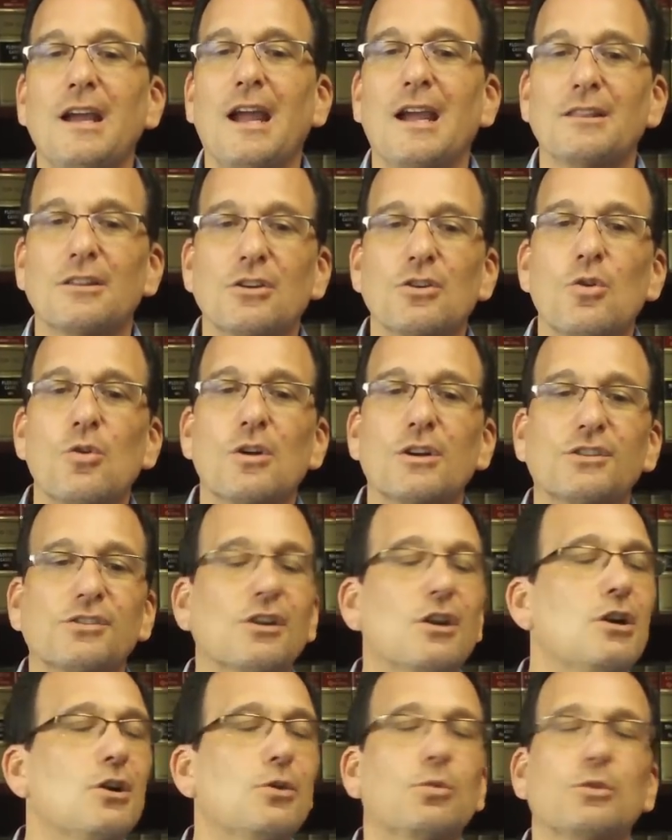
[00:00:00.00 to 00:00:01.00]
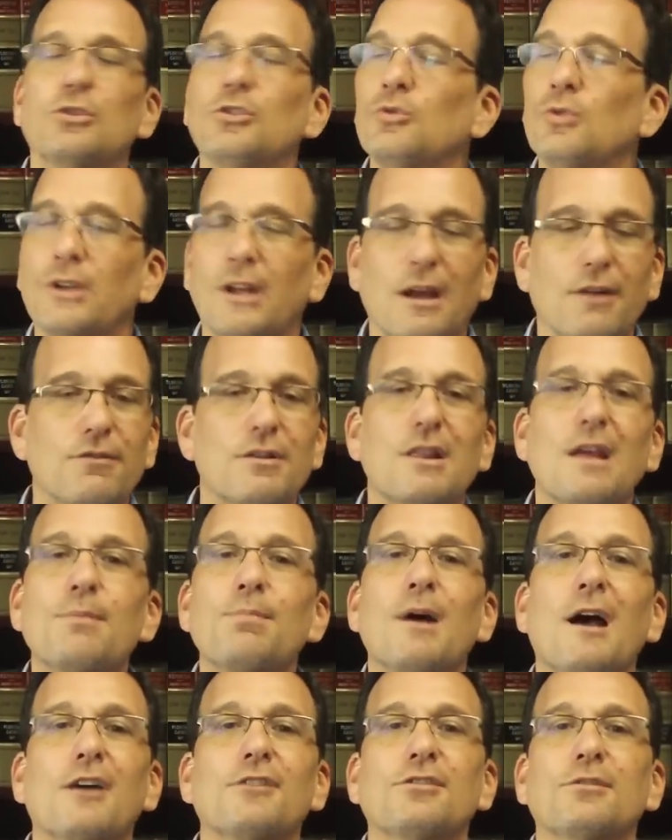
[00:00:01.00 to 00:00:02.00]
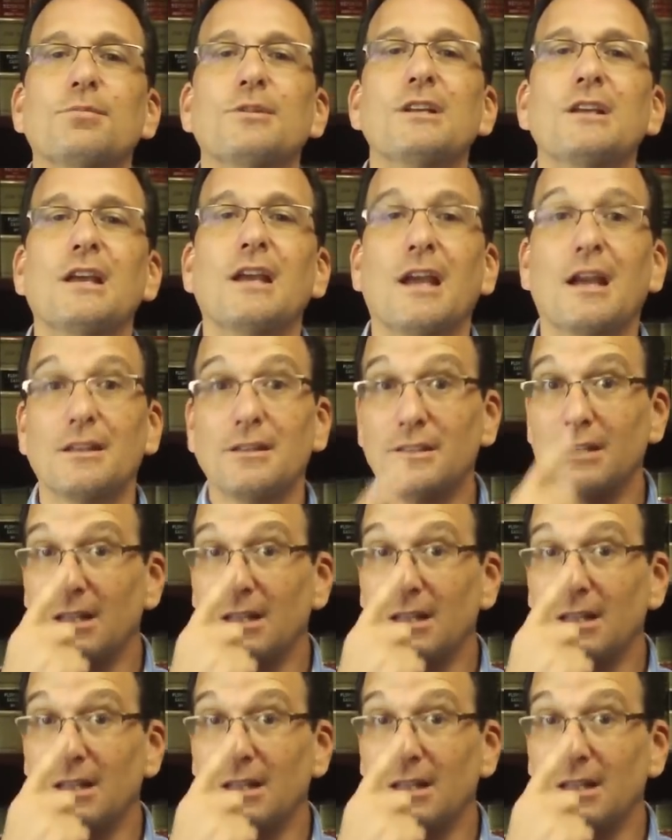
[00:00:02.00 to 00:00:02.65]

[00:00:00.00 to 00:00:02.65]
and the courts will do whatever they possibly can